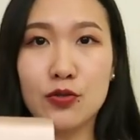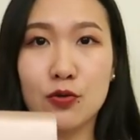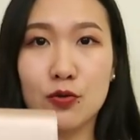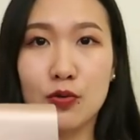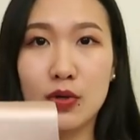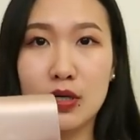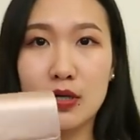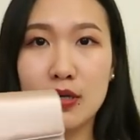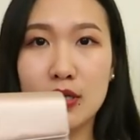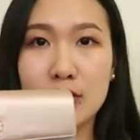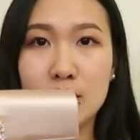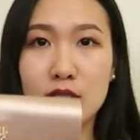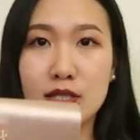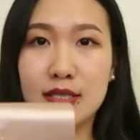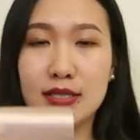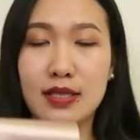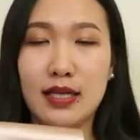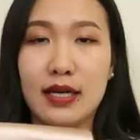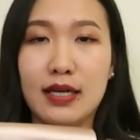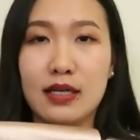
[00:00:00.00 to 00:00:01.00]
to wear it
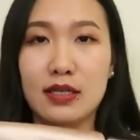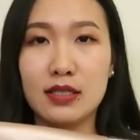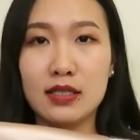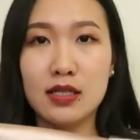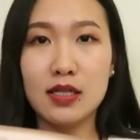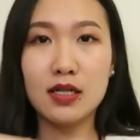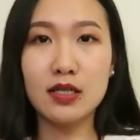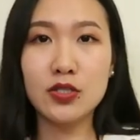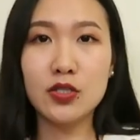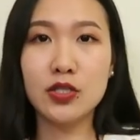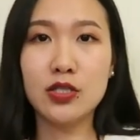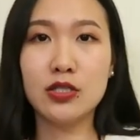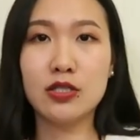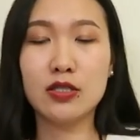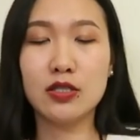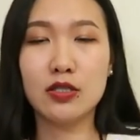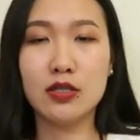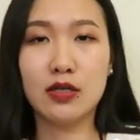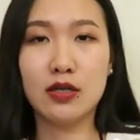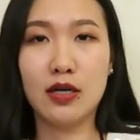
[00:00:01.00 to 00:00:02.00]
just like a
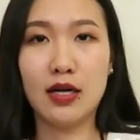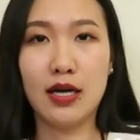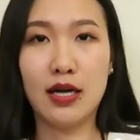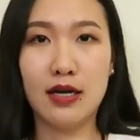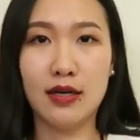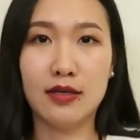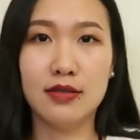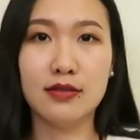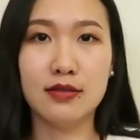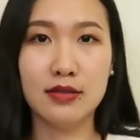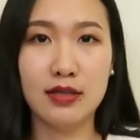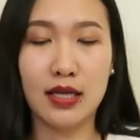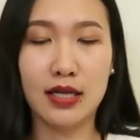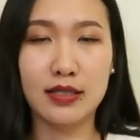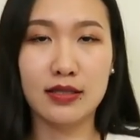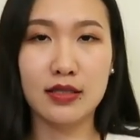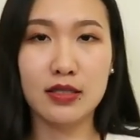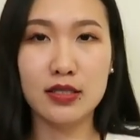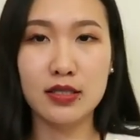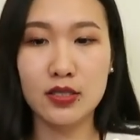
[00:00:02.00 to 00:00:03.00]
clutch and
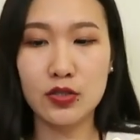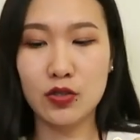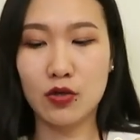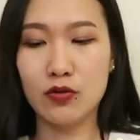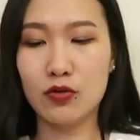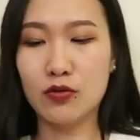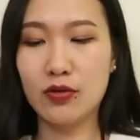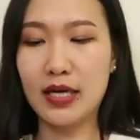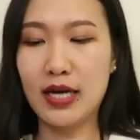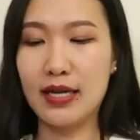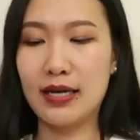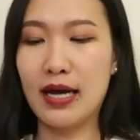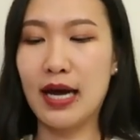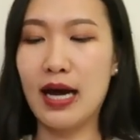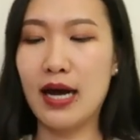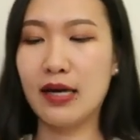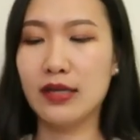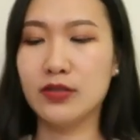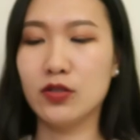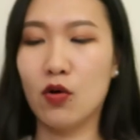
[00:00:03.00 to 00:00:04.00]
like this so you can
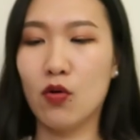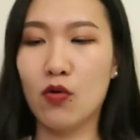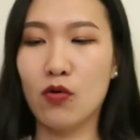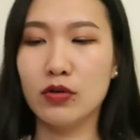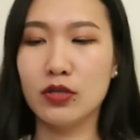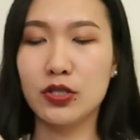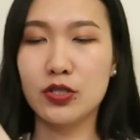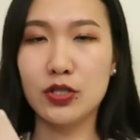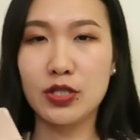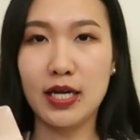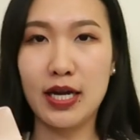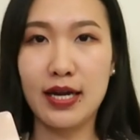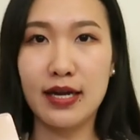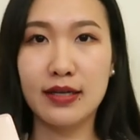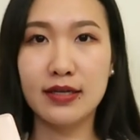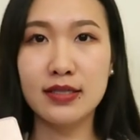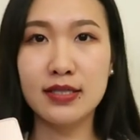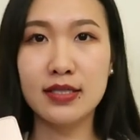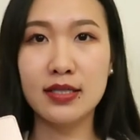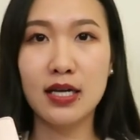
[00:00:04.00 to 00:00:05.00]
hide all the
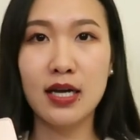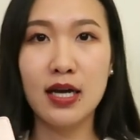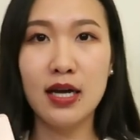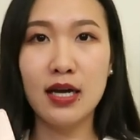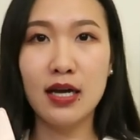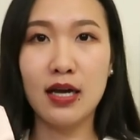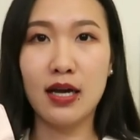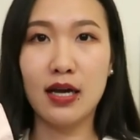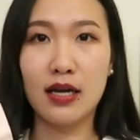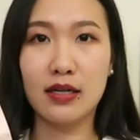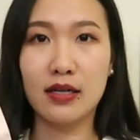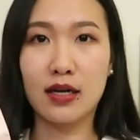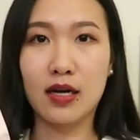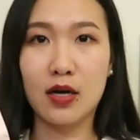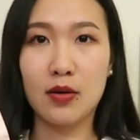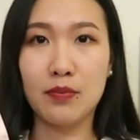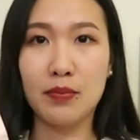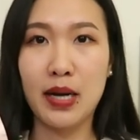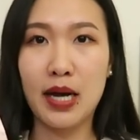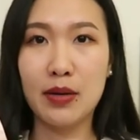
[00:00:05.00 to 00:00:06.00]
chains in a
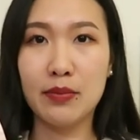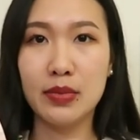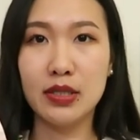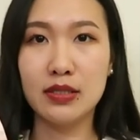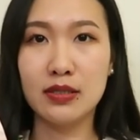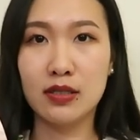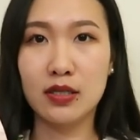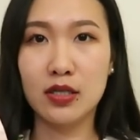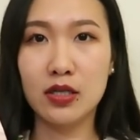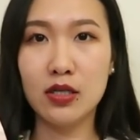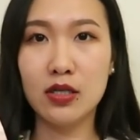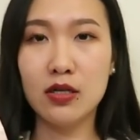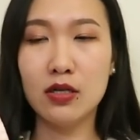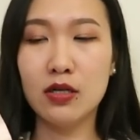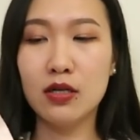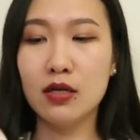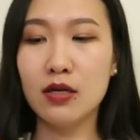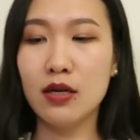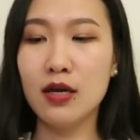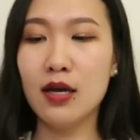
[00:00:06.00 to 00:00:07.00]
compartment
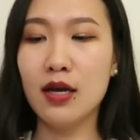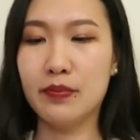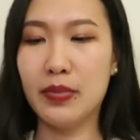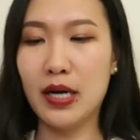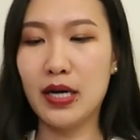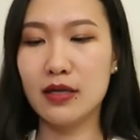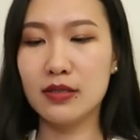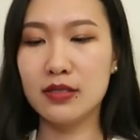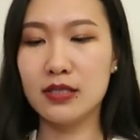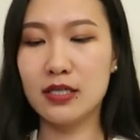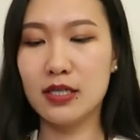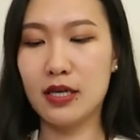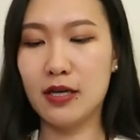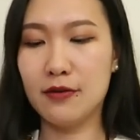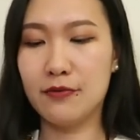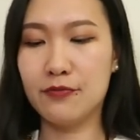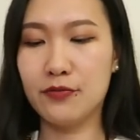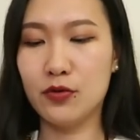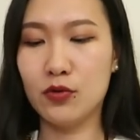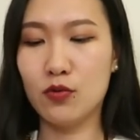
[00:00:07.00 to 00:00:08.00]
here but
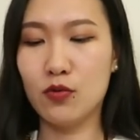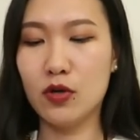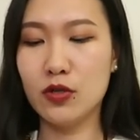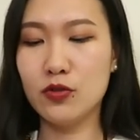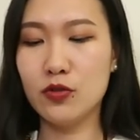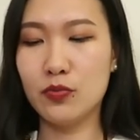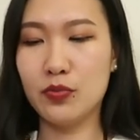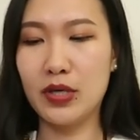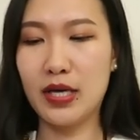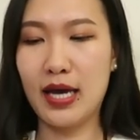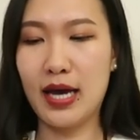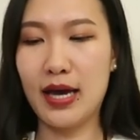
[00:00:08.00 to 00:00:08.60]
if you want to be